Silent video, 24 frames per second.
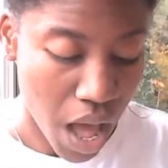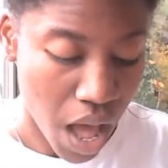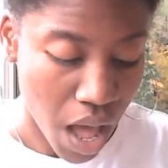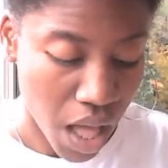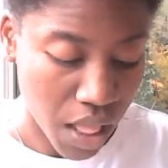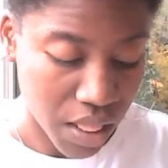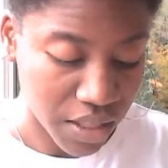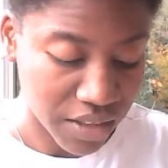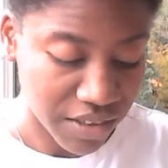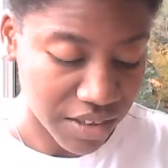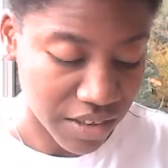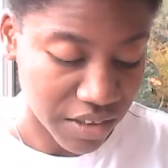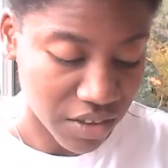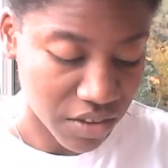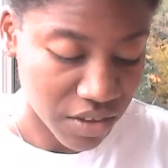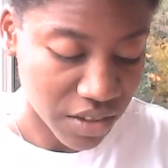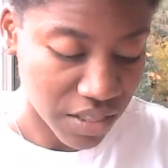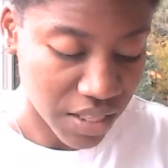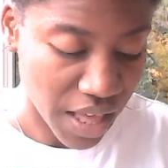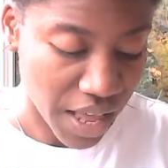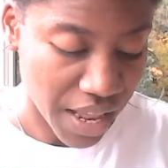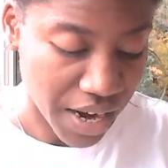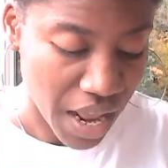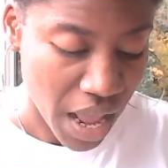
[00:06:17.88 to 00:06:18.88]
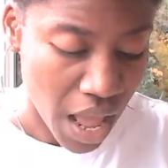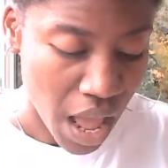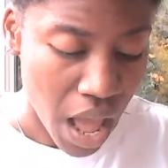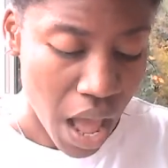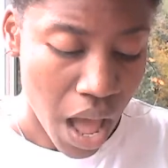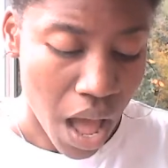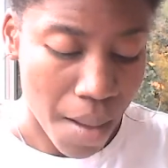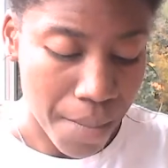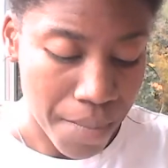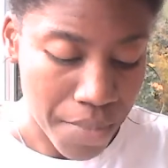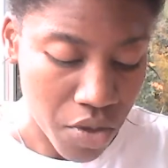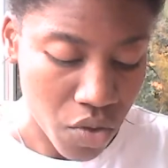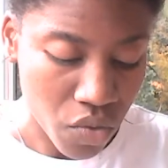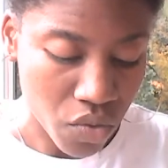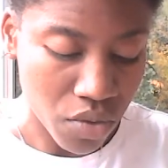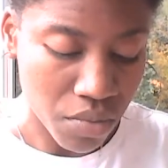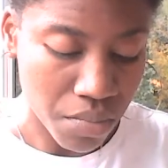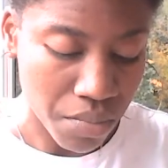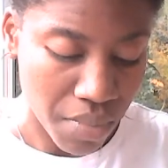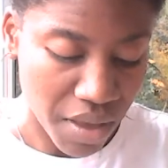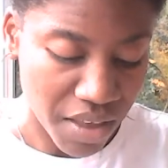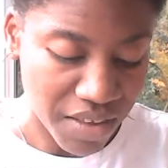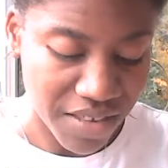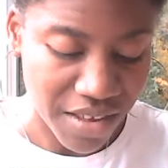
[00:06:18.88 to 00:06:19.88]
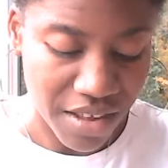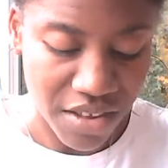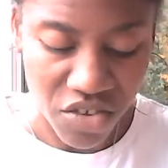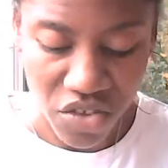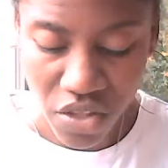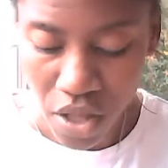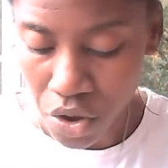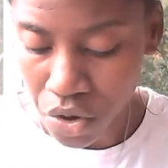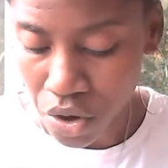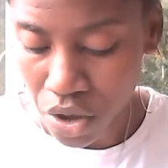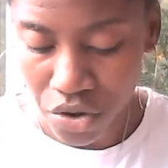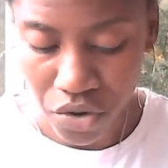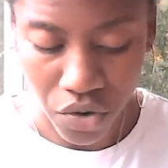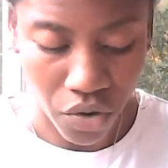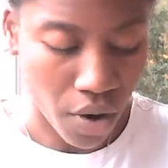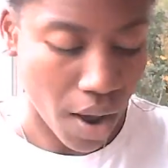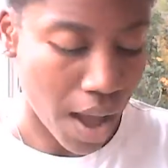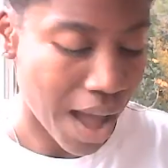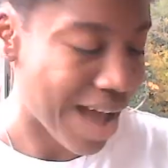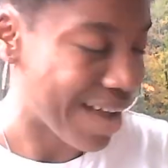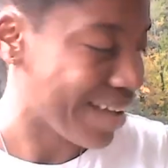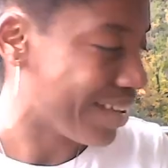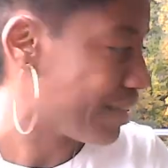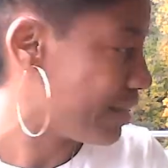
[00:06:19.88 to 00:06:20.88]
listen to that. A Mutant Message Down Under. I